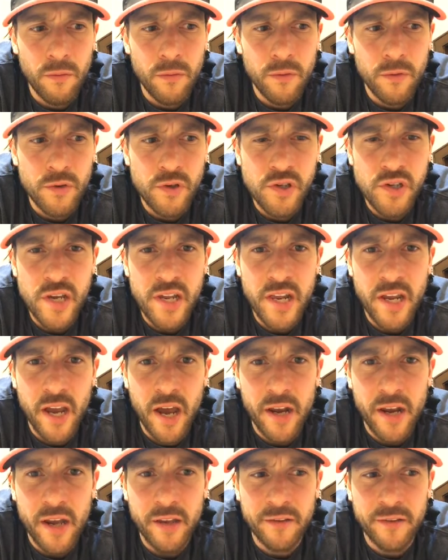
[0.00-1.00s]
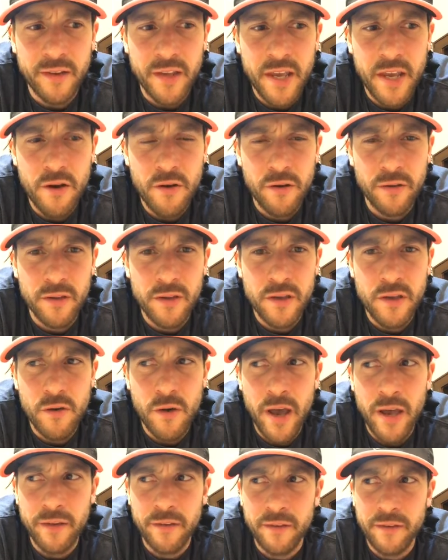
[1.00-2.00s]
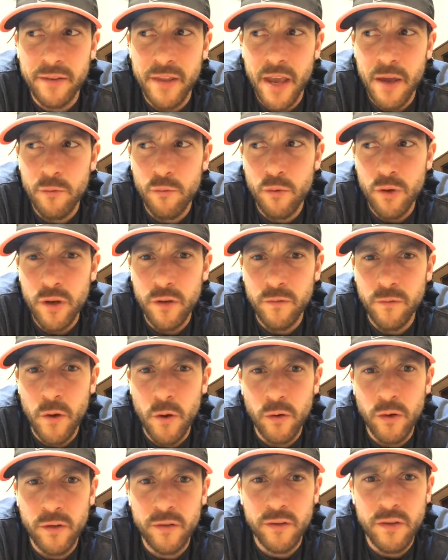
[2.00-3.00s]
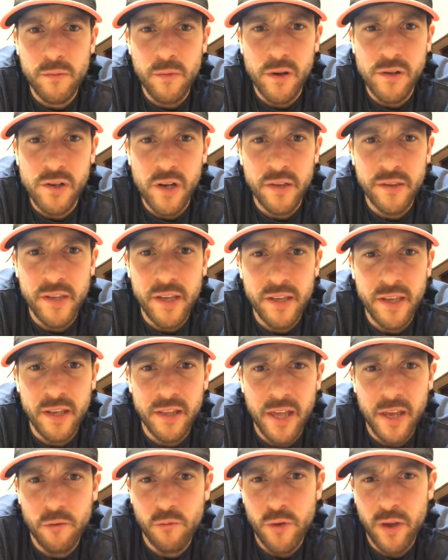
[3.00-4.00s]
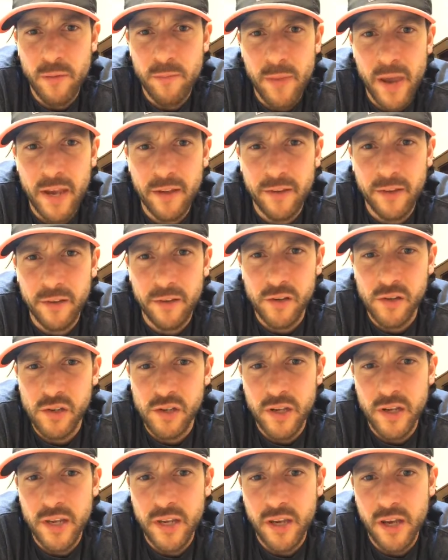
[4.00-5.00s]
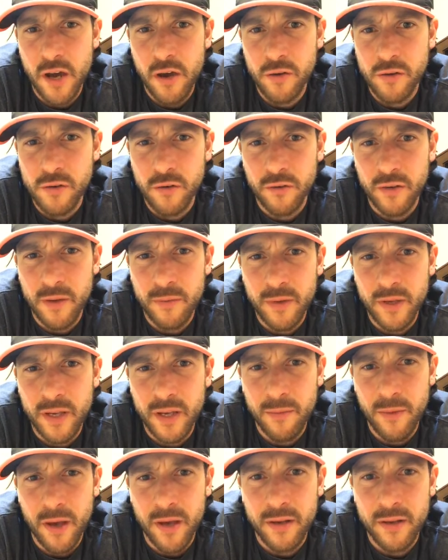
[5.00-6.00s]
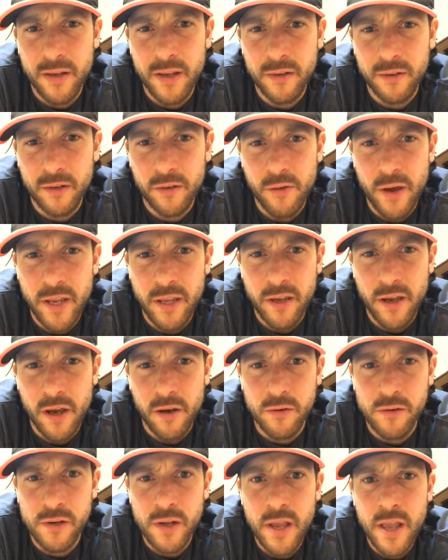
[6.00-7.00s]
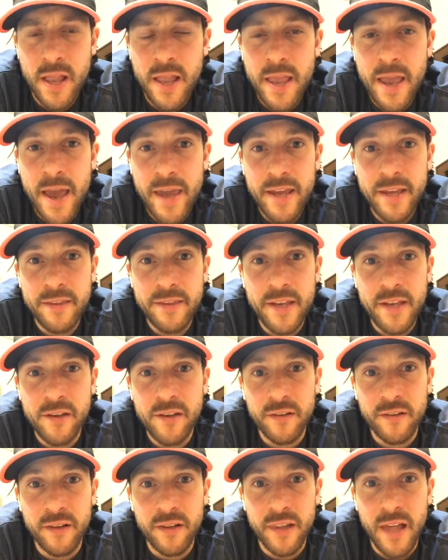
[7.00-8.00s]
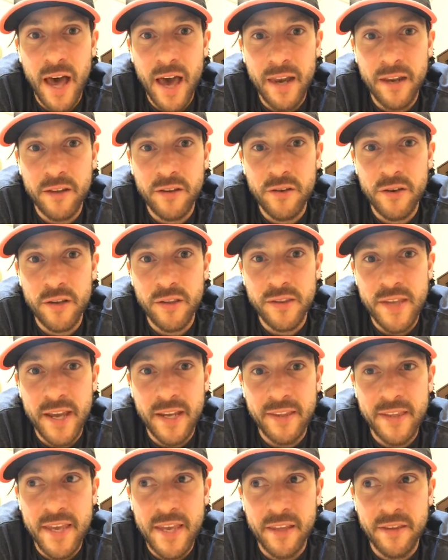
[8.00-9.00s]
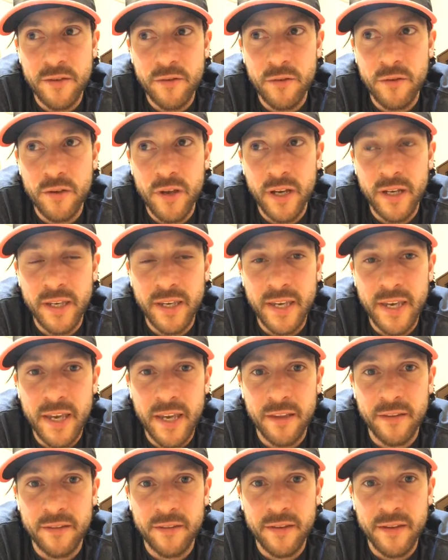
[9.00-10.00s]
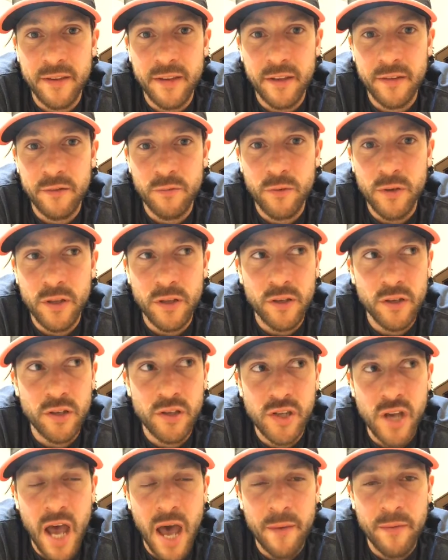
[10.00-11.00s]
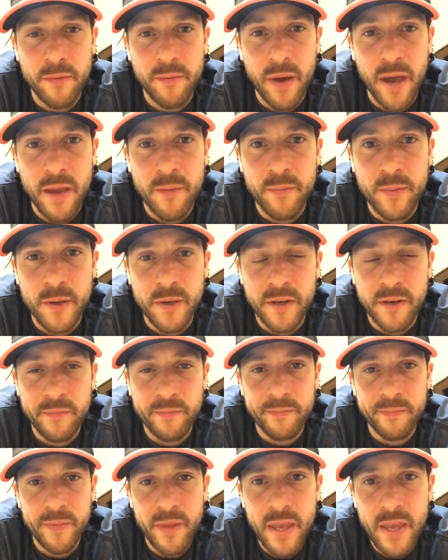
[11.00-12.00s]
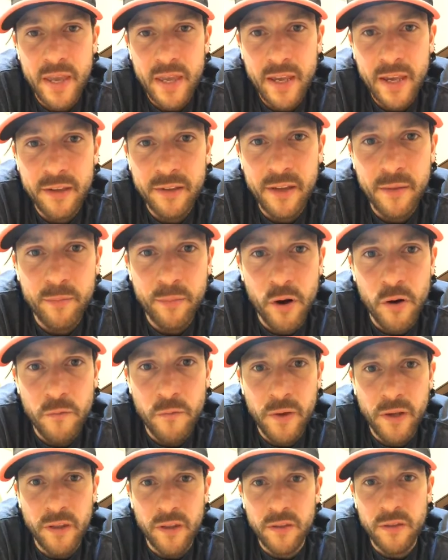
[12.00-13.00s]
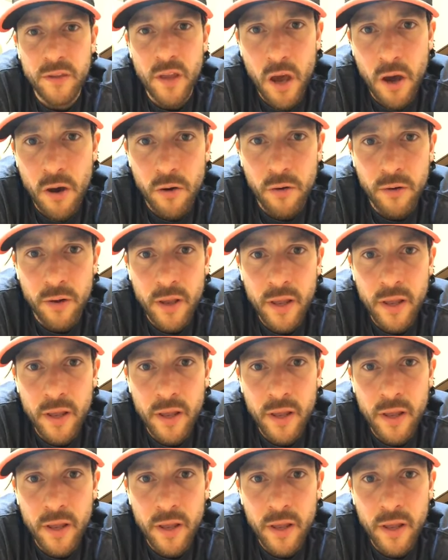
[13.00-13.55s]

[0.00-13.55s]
shitting on us here in the US that we focus too much on technique, like Rick Macci's a shitty coach or something, come on, he's a great coach. And he teaches a lot of good technique to young kids. He does a really good job, in my opinion. Is he perfect? No.